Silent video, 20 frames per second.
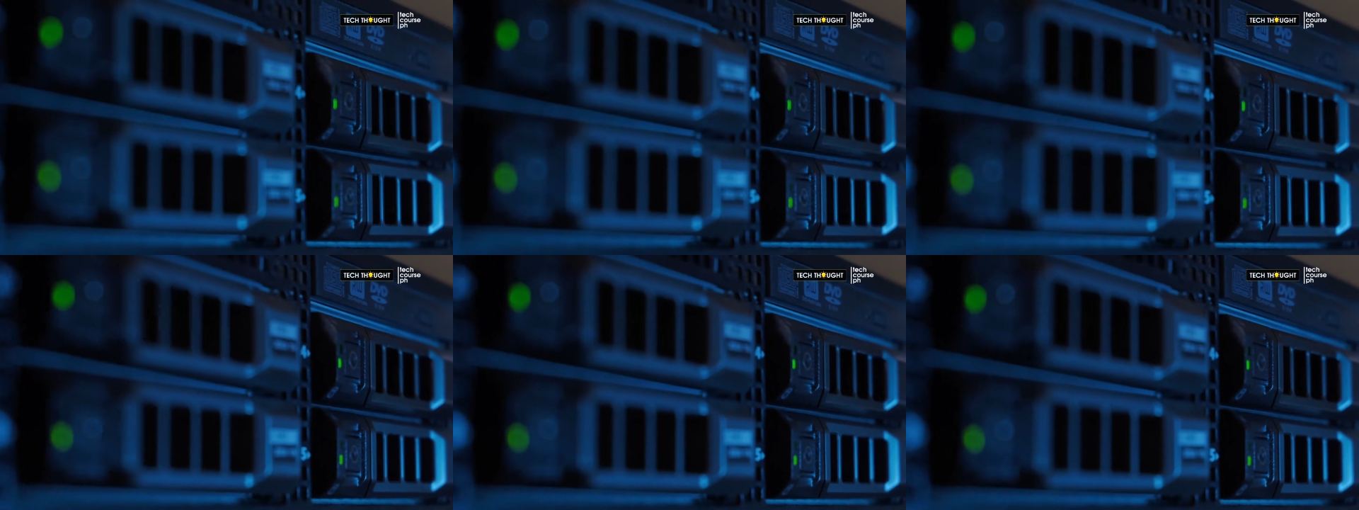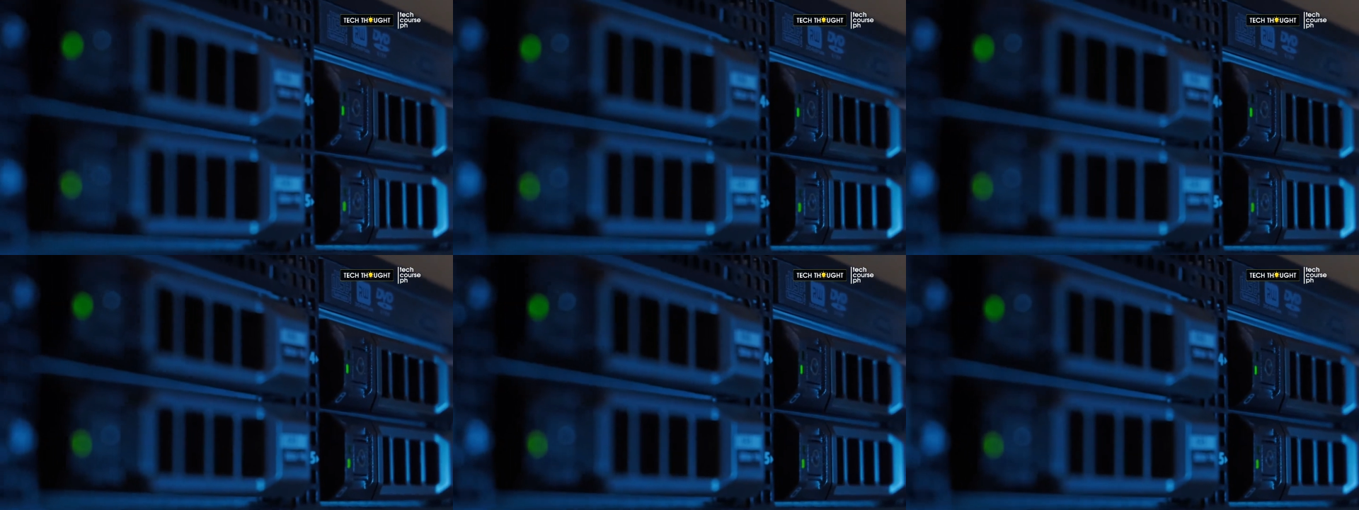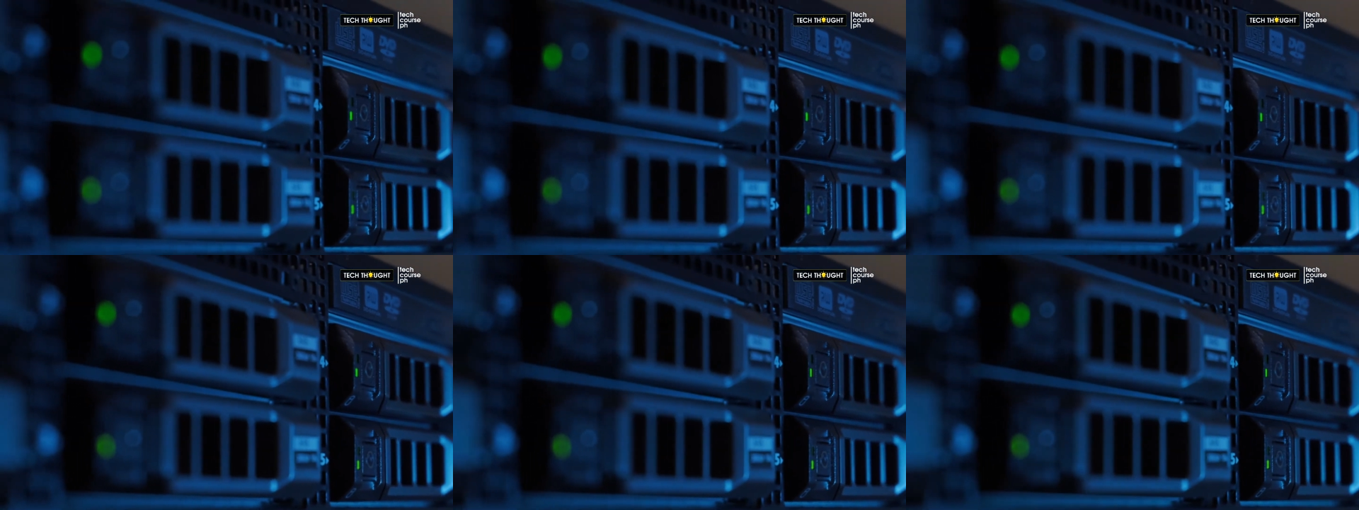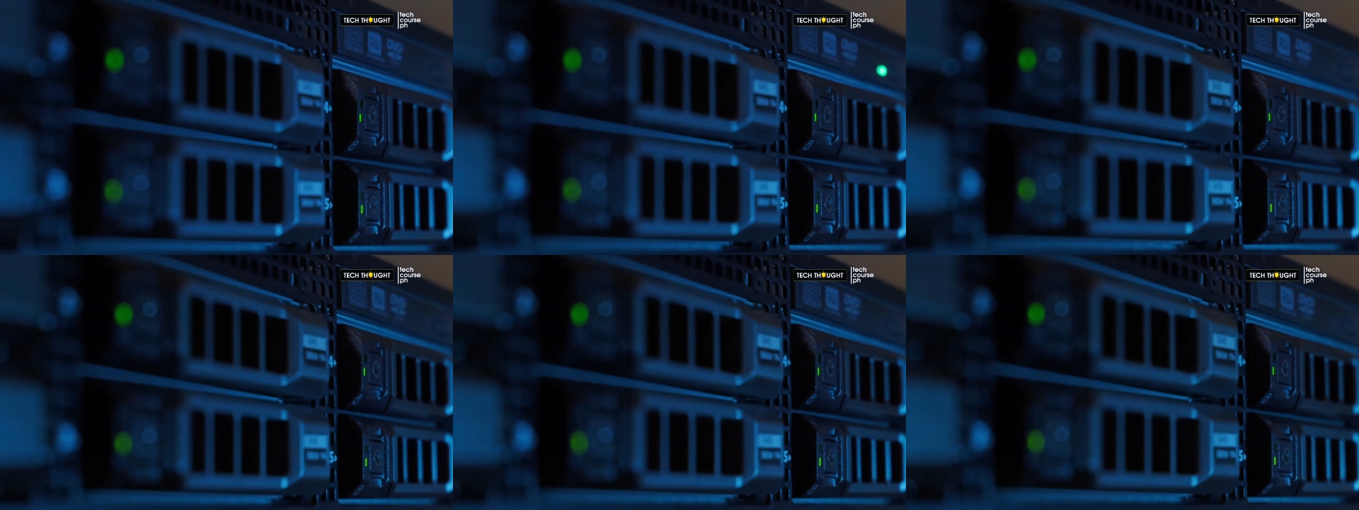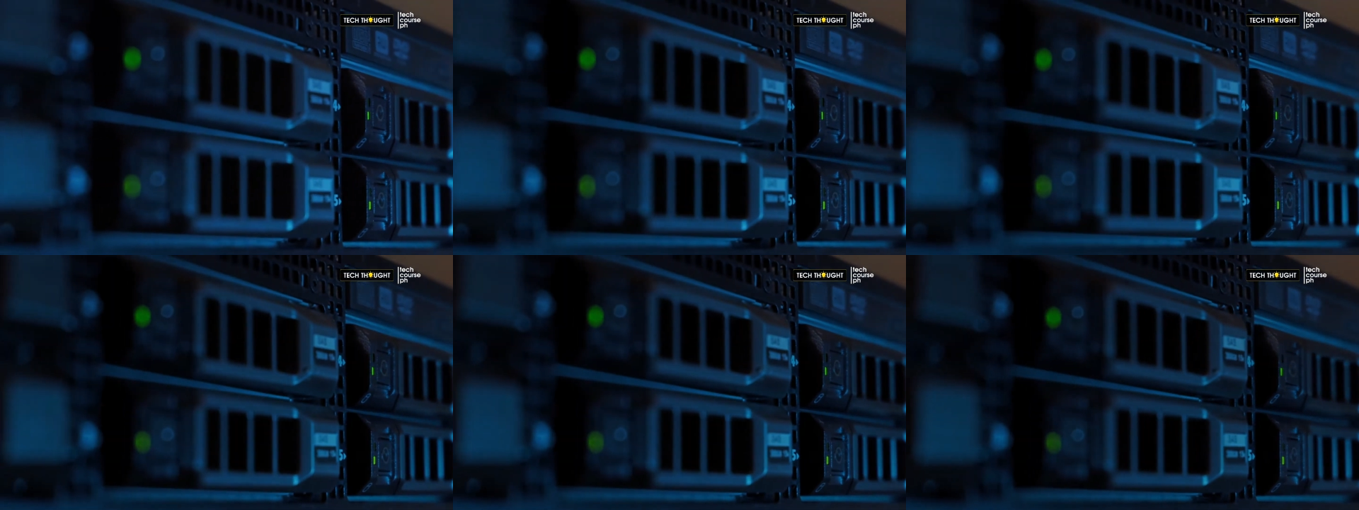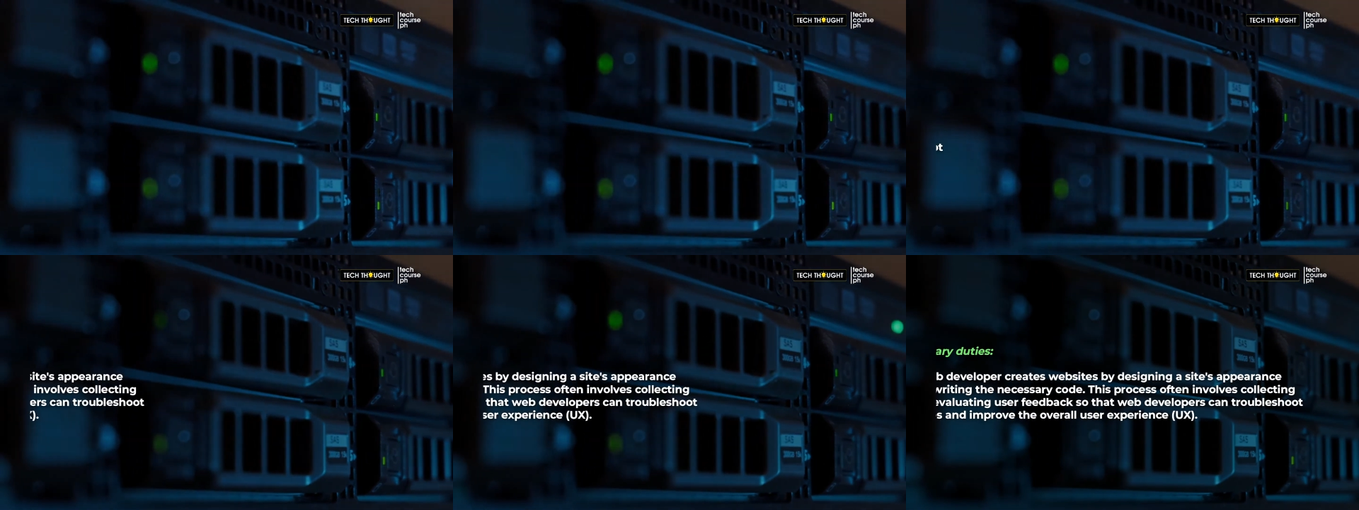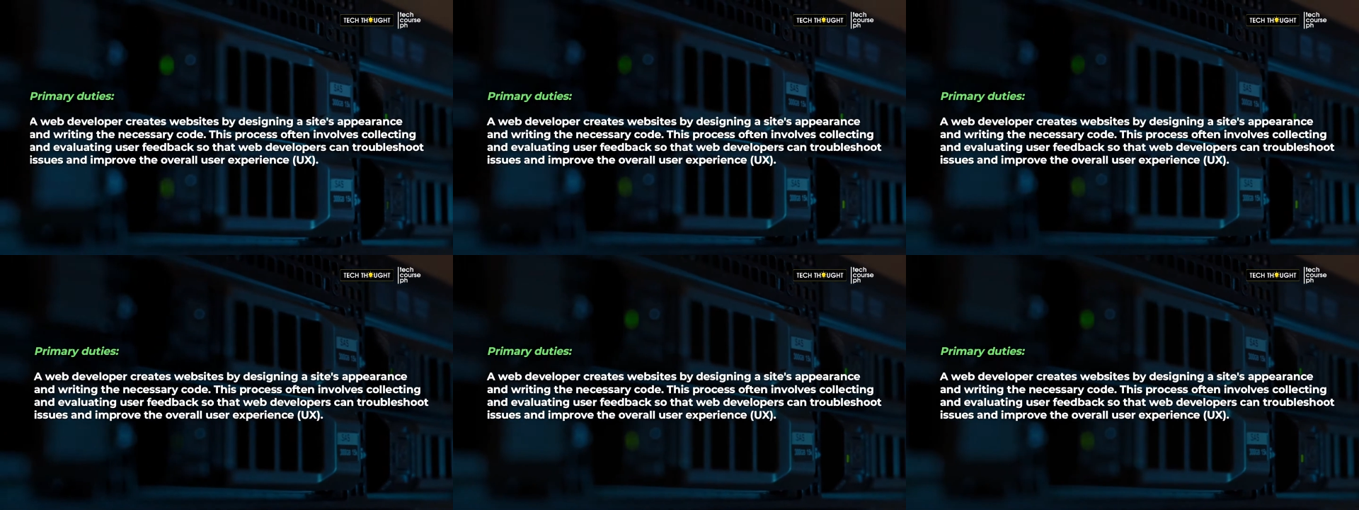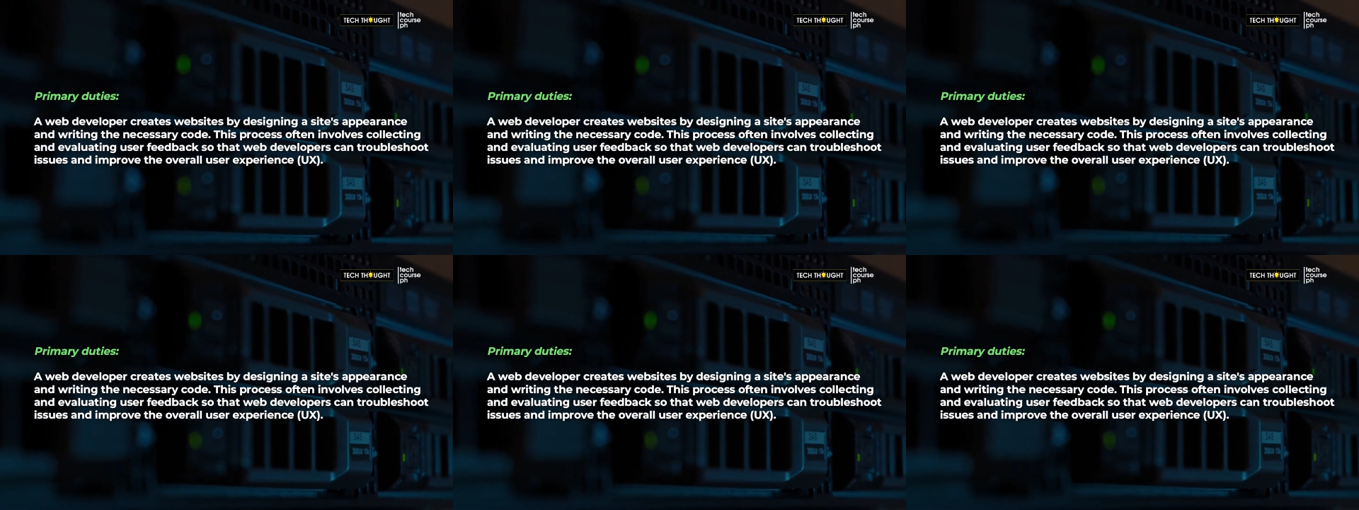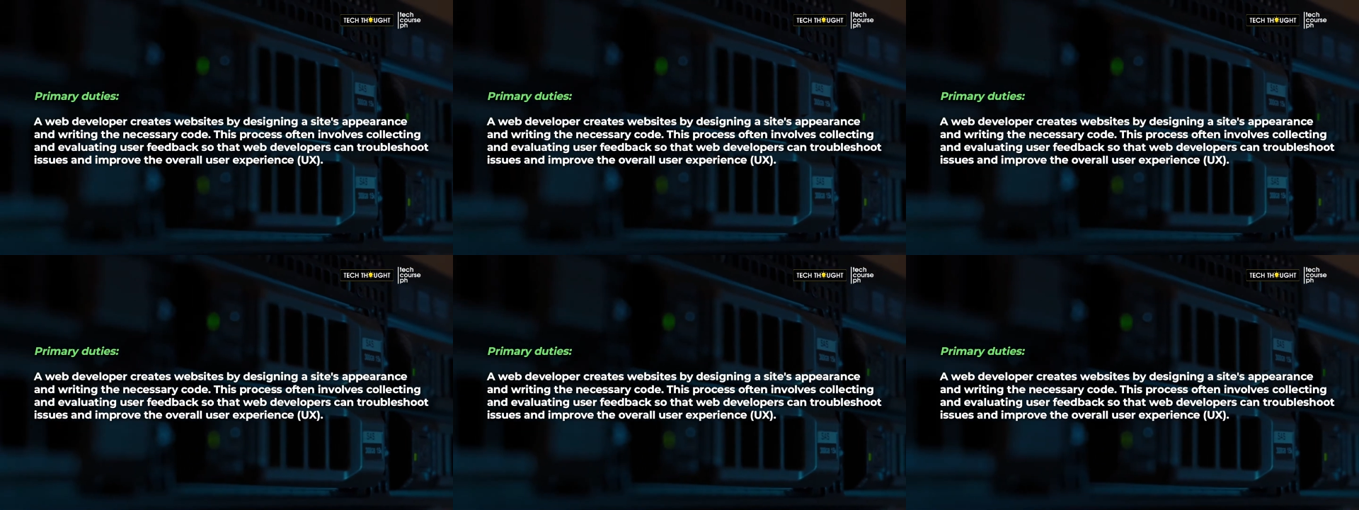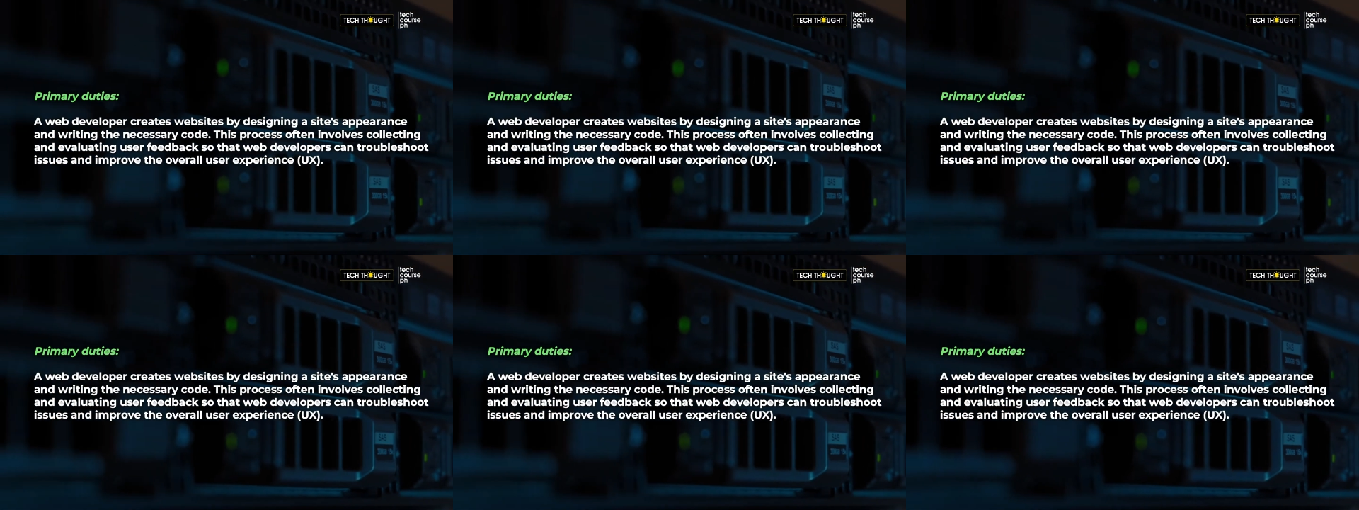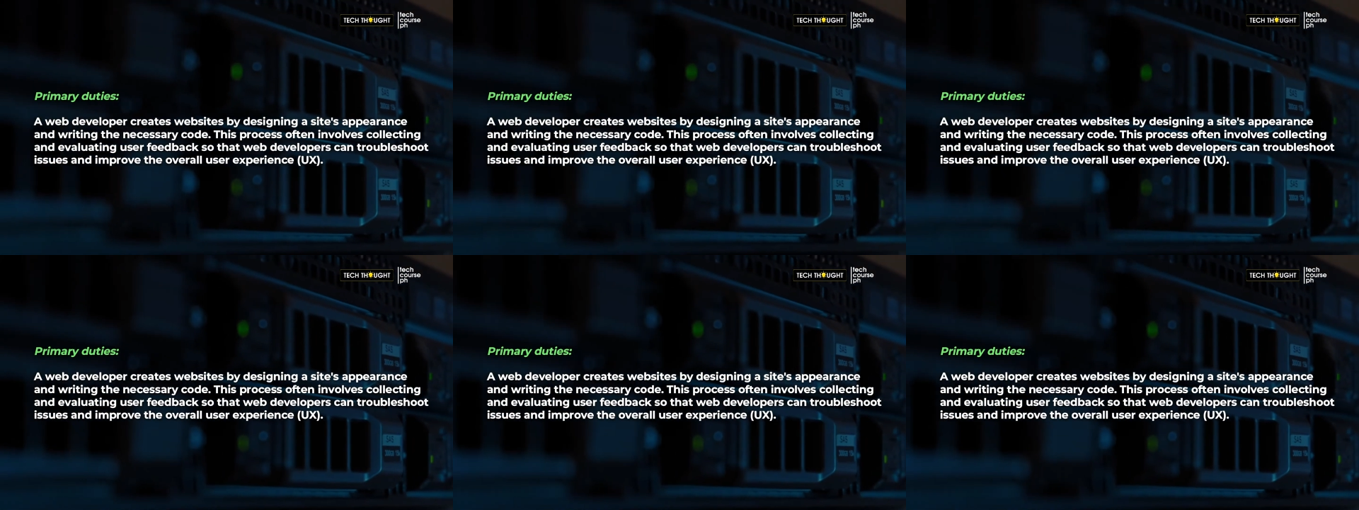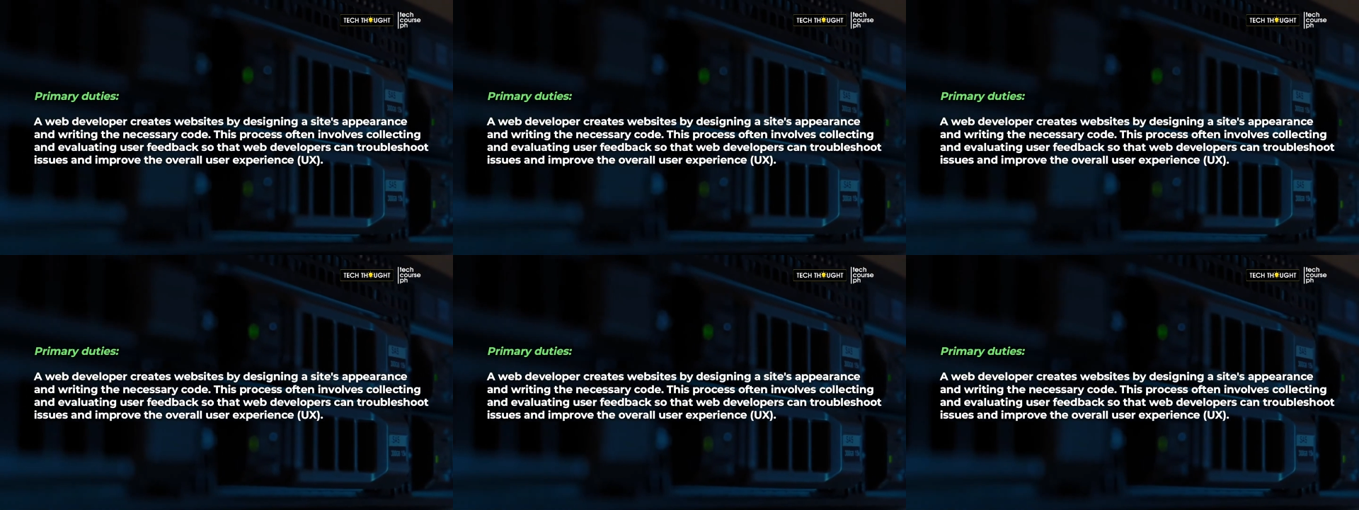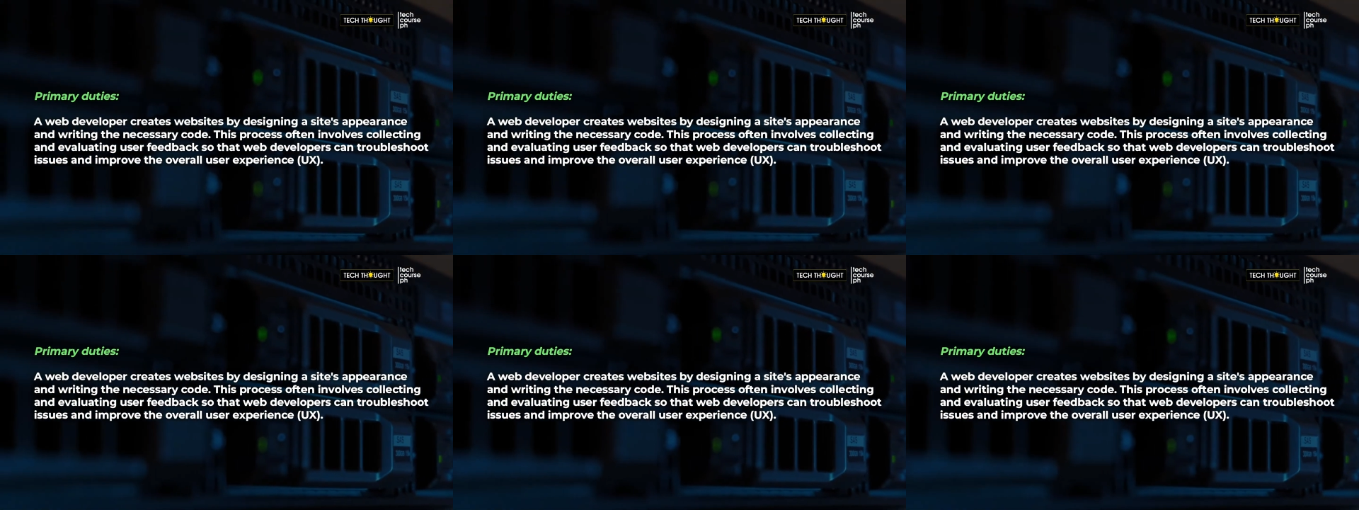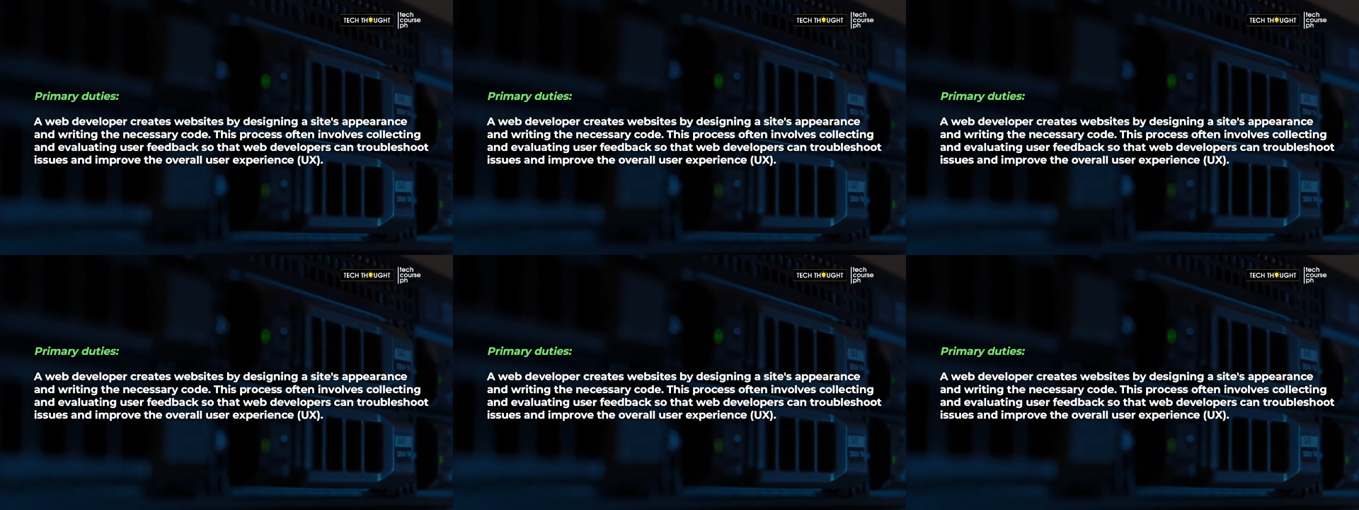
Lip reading: Nobody's mouth can be seen.